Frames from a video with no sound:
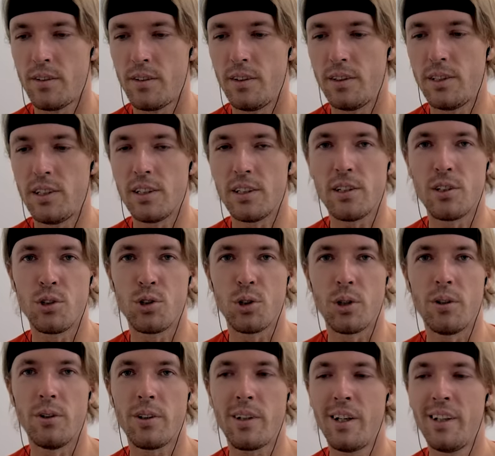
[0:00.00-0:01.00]
Is this a
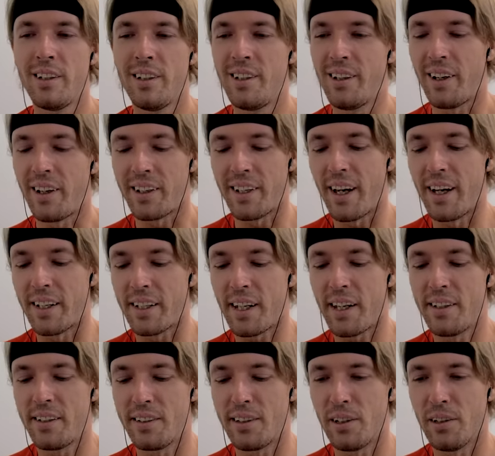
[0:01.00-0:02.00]
joke? I
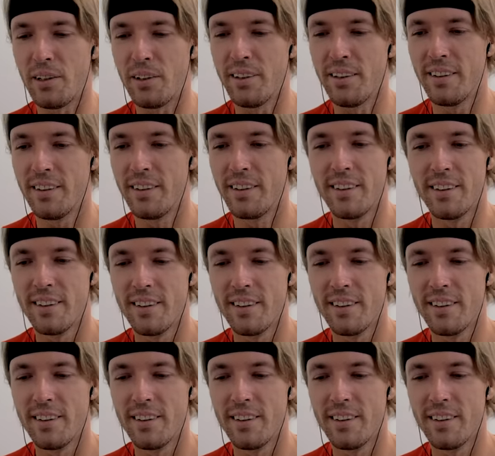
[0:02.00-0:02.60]
can't tell.